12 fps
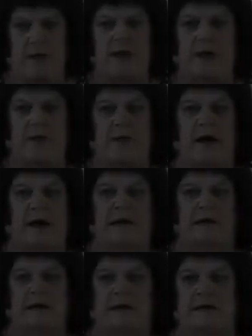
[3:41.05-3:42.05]
base my
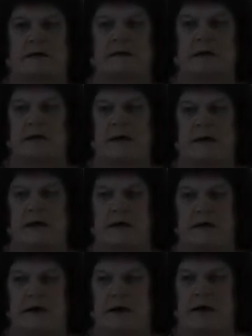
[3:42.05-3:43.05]

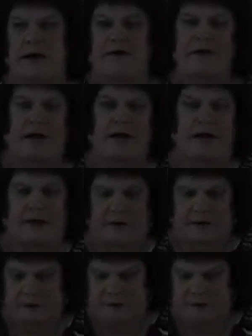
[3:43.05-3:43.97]
life on now.